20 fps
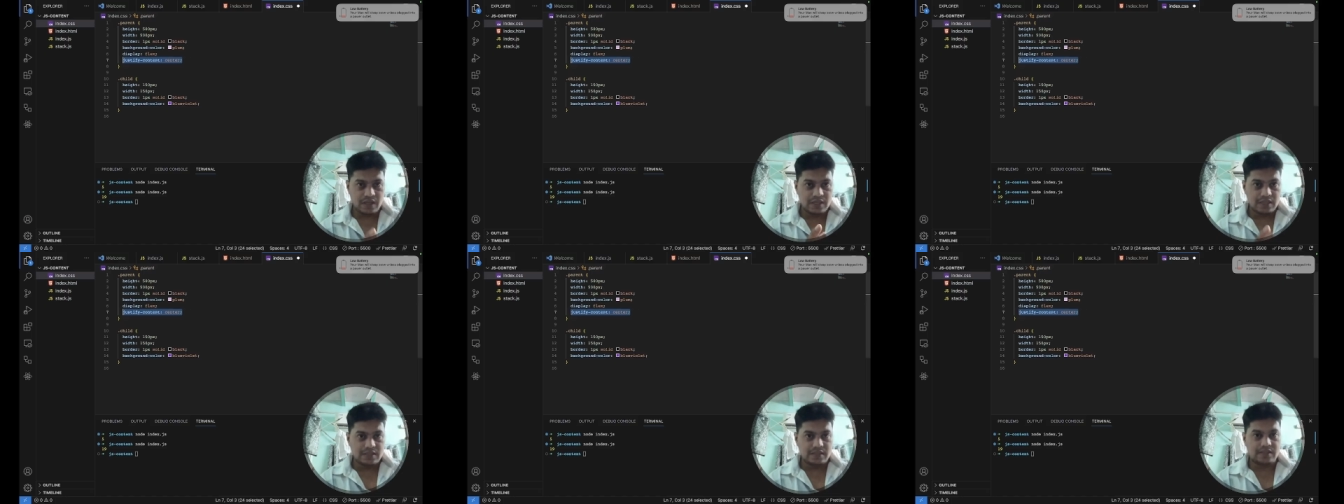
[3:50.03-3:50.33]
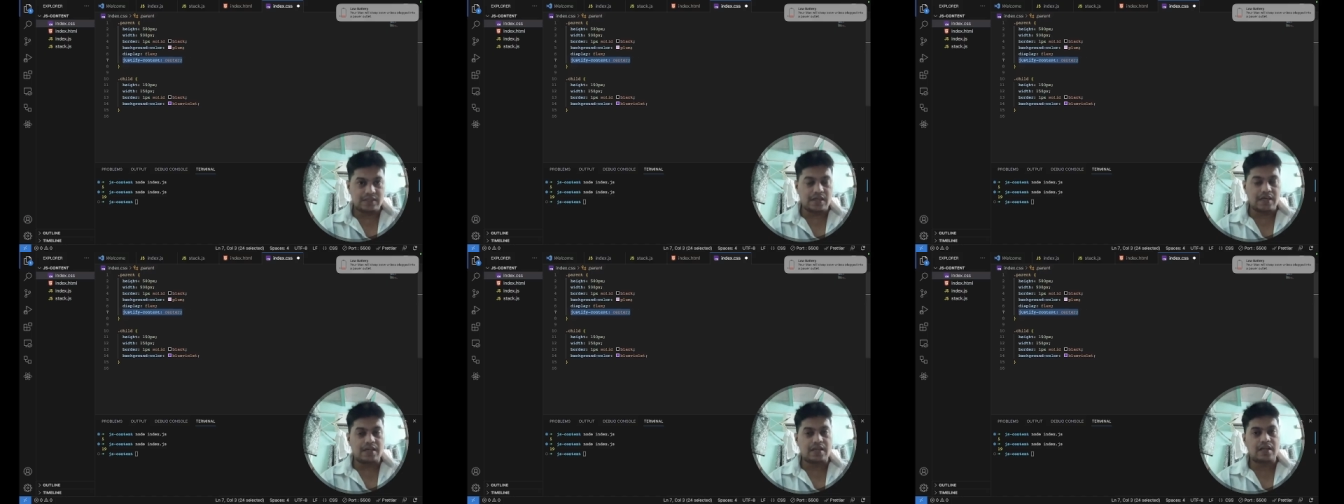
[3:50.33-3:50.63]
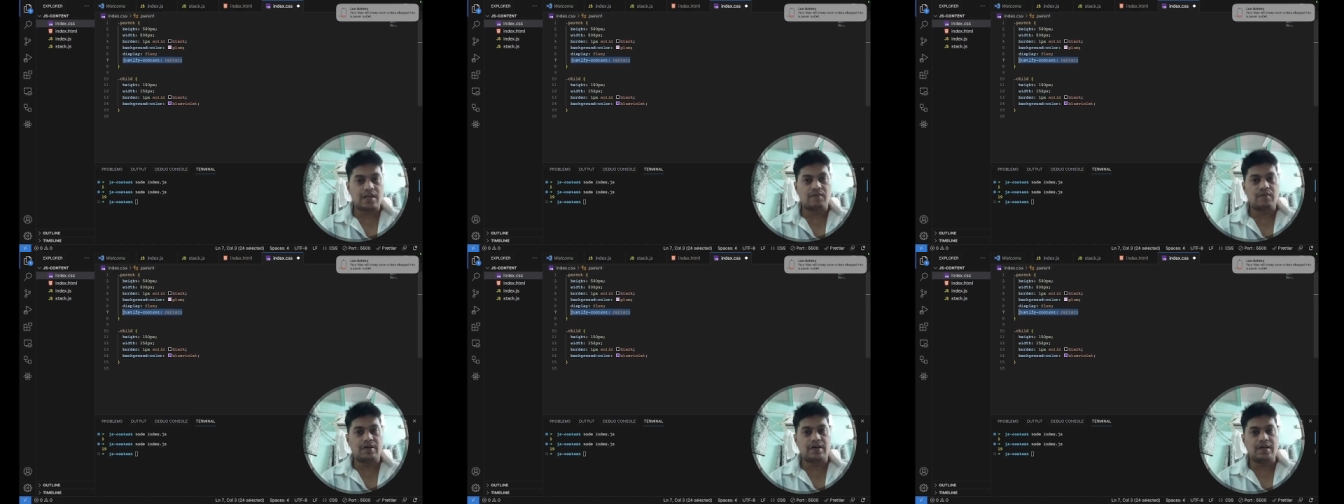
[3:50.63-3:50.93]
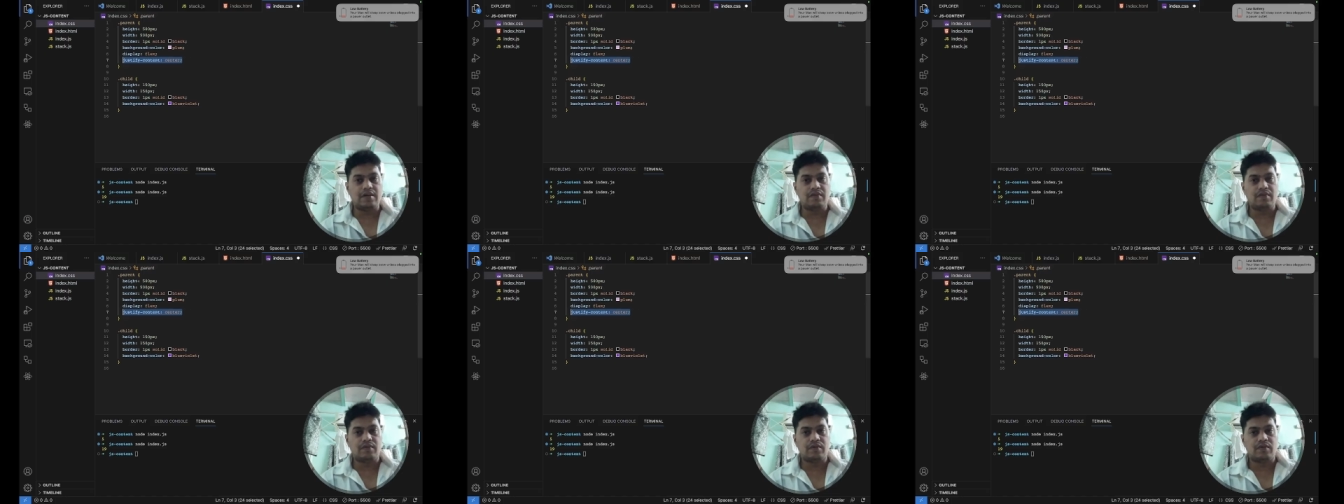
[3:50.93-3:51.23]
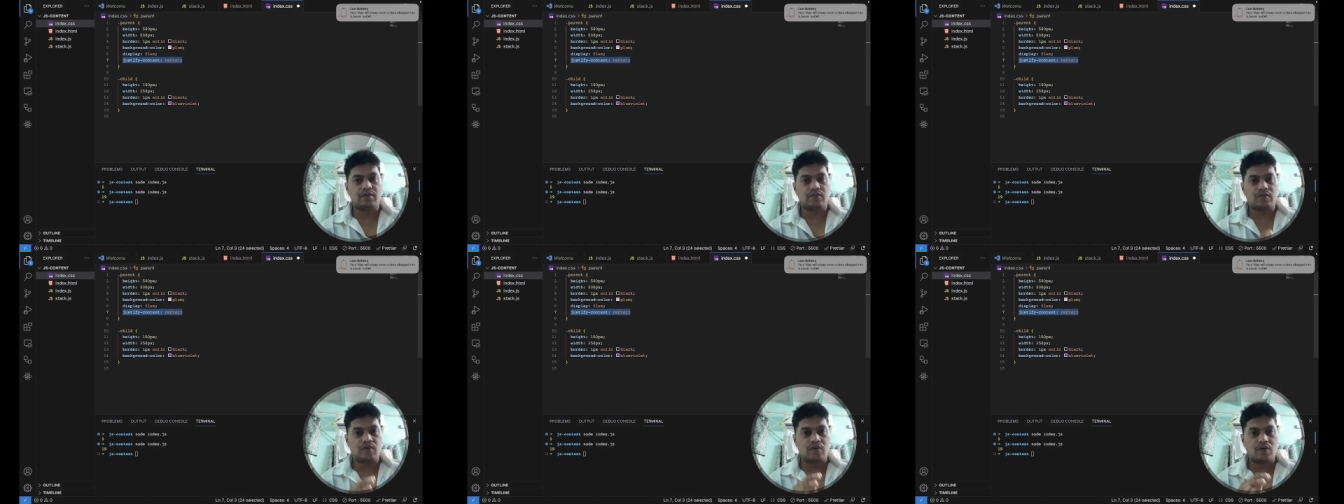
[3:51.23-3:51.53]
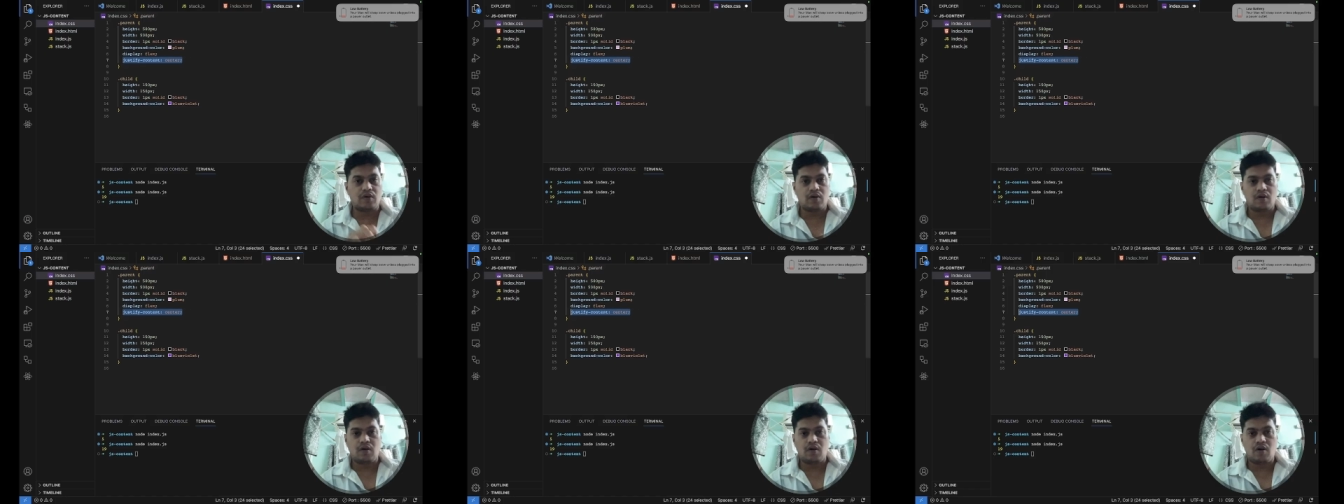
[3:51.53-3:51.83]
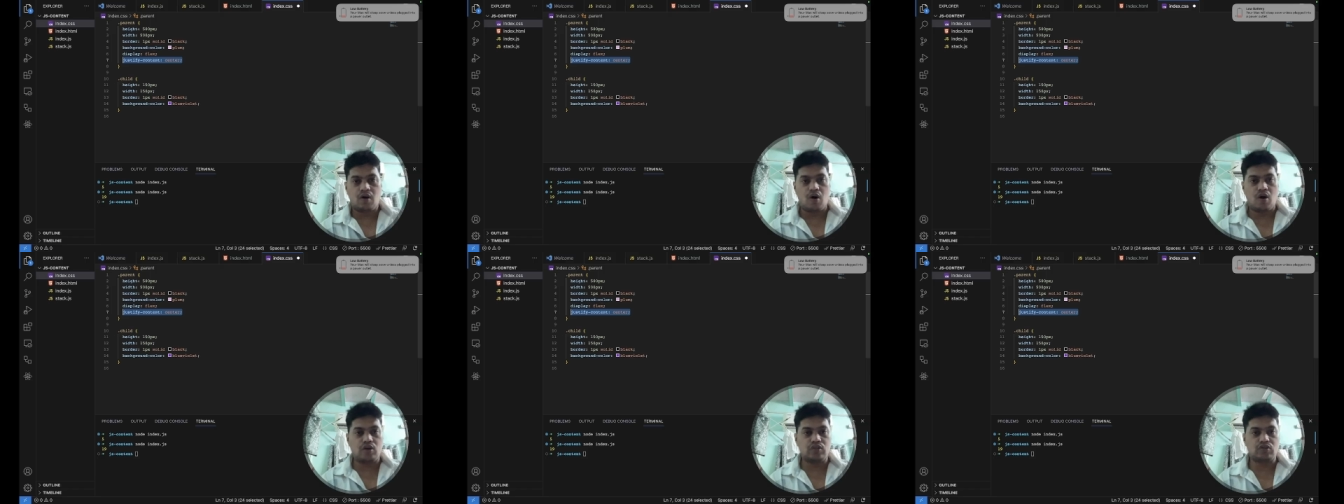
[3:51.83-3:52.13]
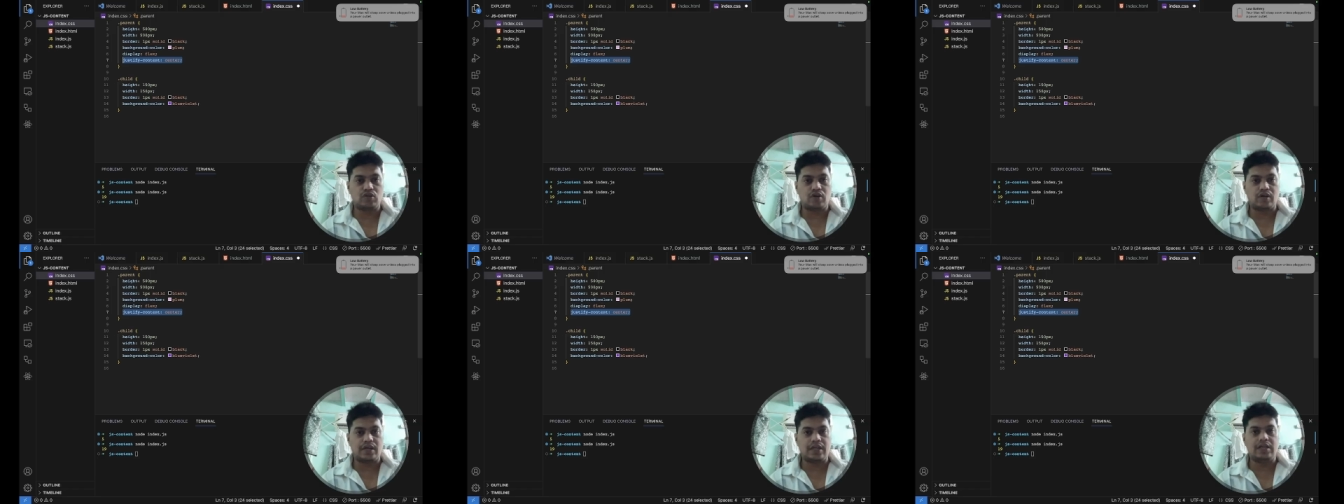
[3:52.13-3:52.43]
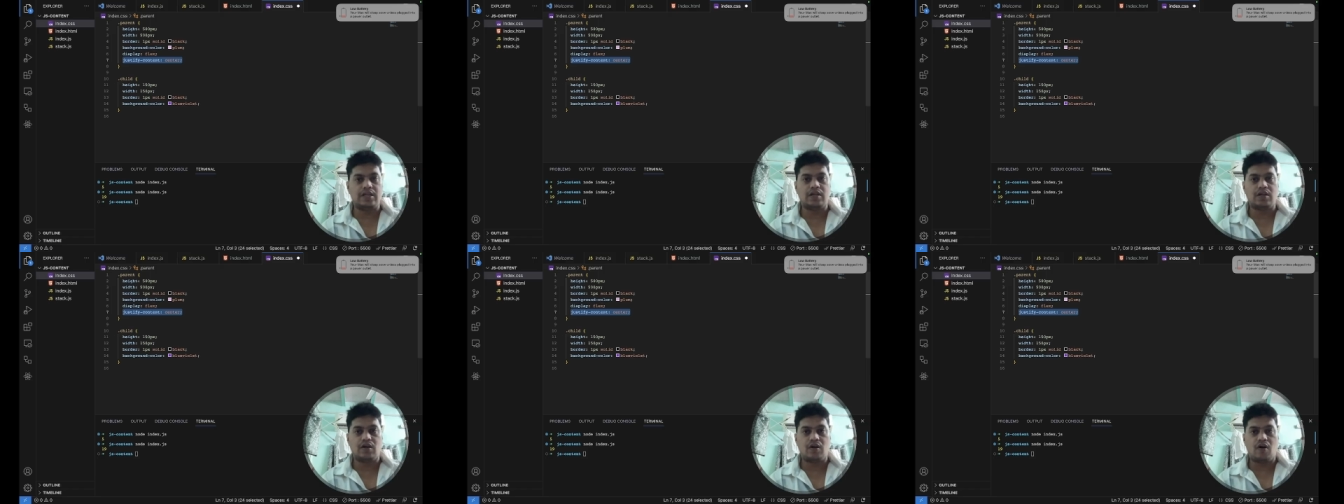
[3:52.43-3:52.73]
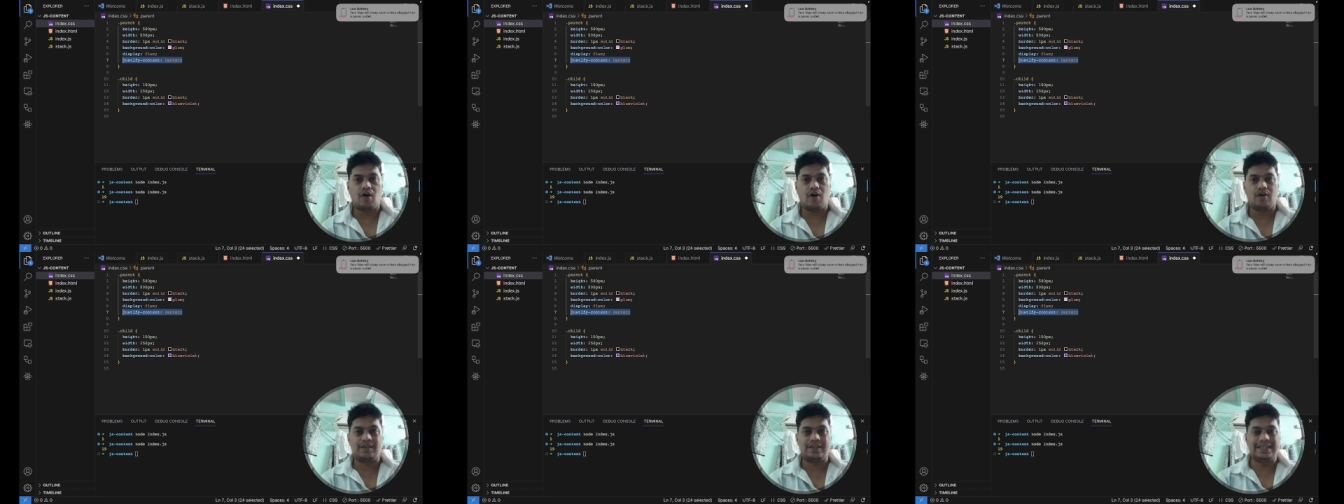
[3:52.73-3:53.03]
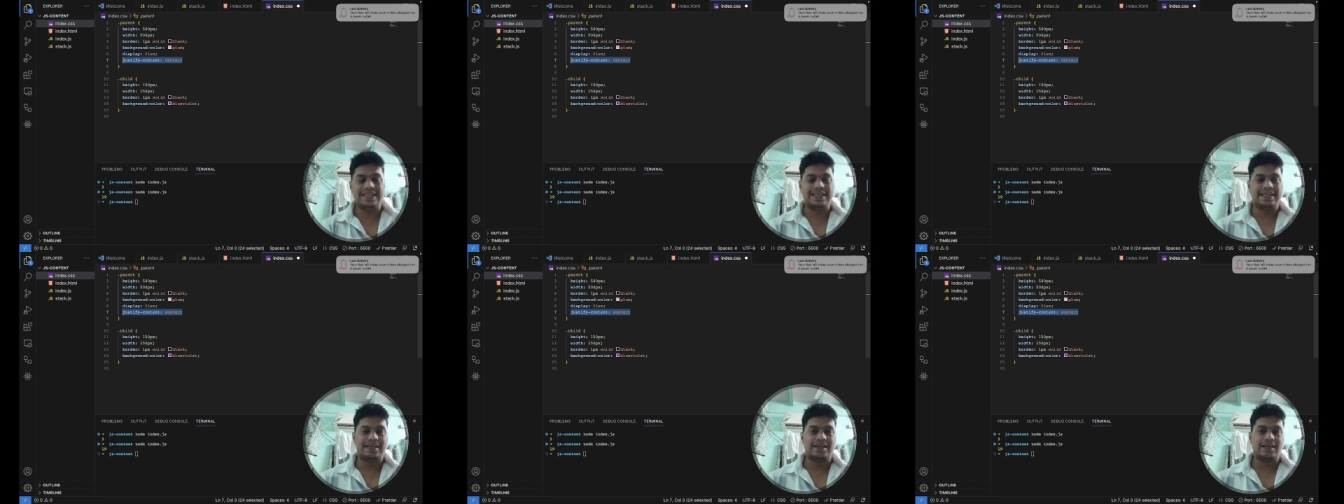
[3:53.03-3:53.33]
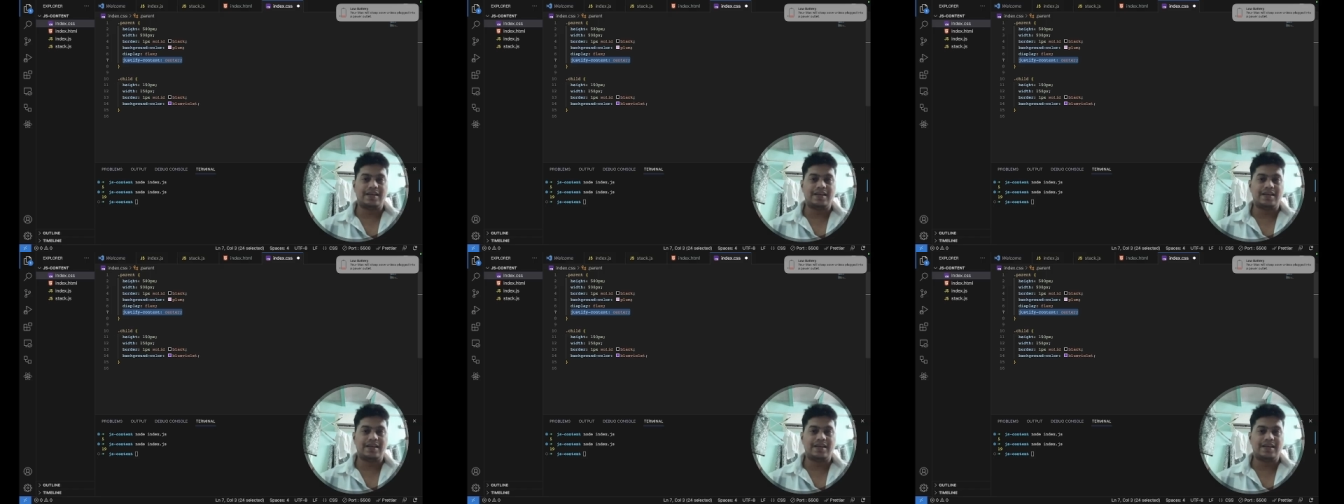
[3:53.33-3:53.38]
center our div horizontally on the